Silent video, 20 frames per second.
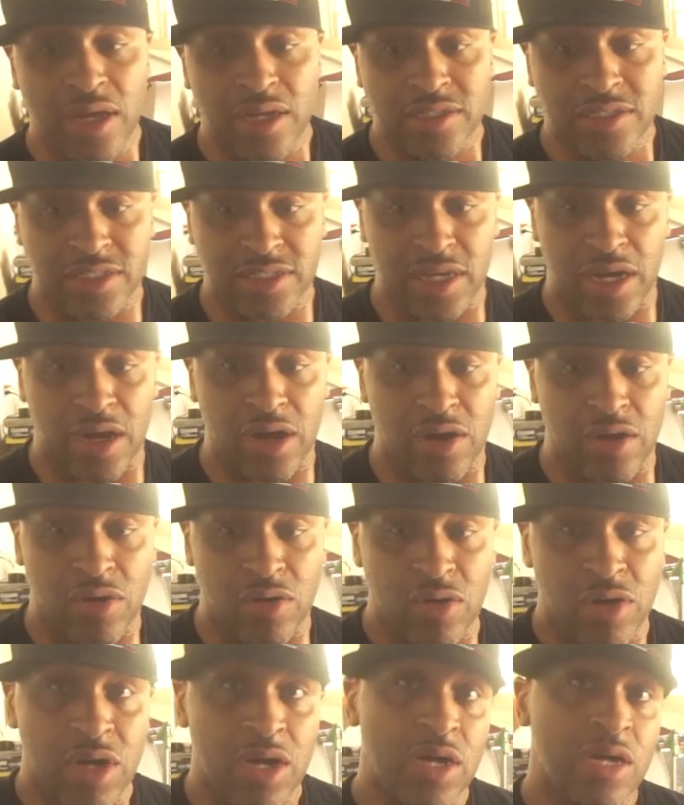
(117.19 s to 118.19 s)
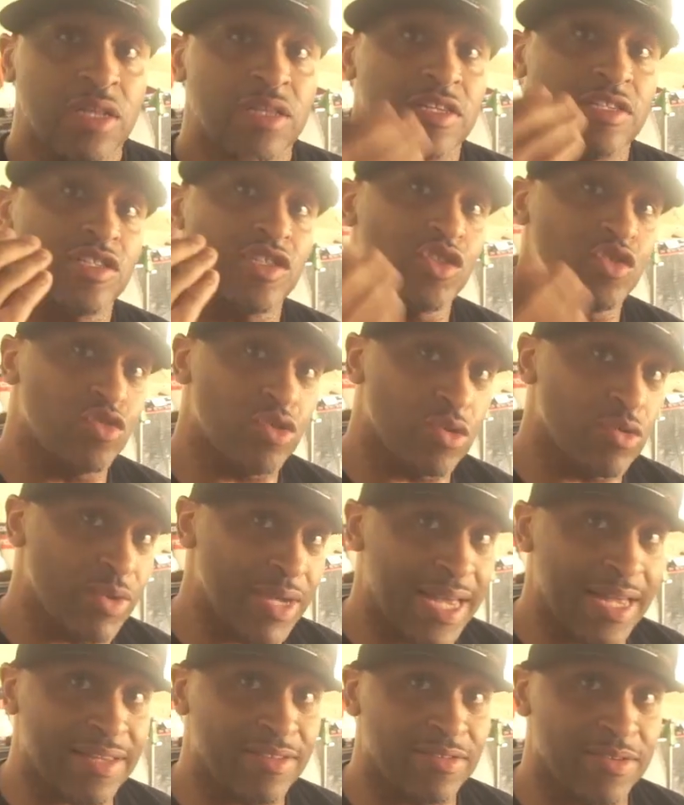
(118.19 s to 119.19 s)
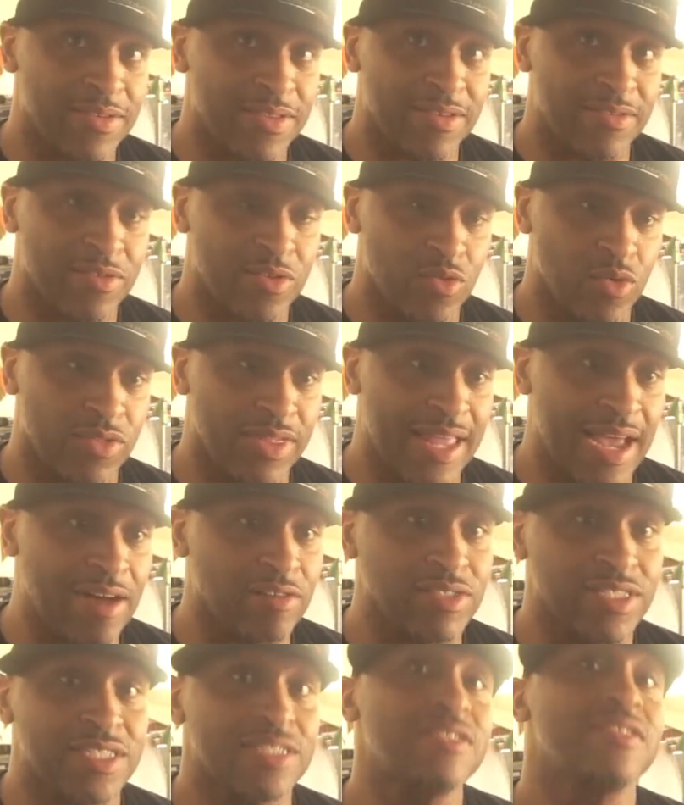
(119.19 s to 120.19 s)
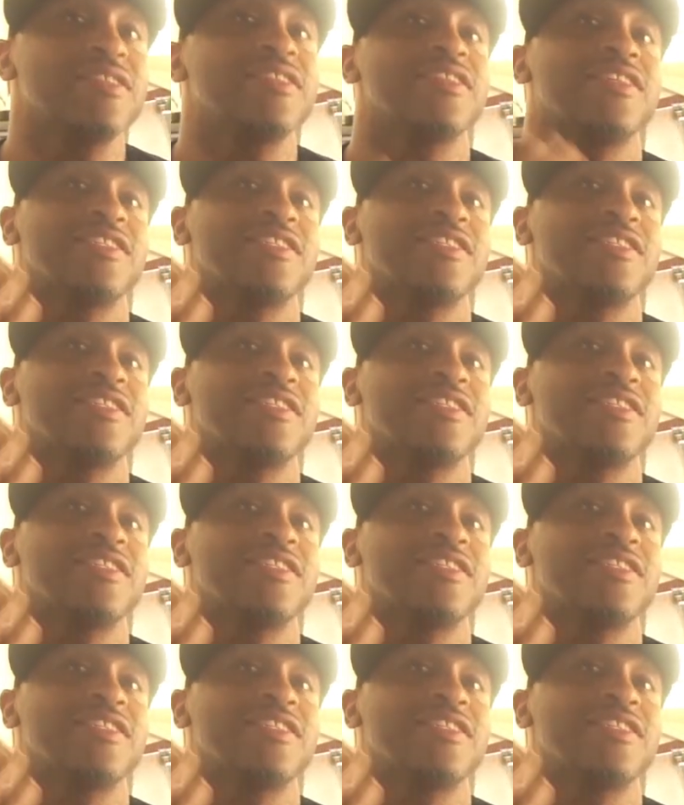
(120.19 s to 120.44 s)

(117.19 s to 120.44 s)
So the sooner we get to 1,000,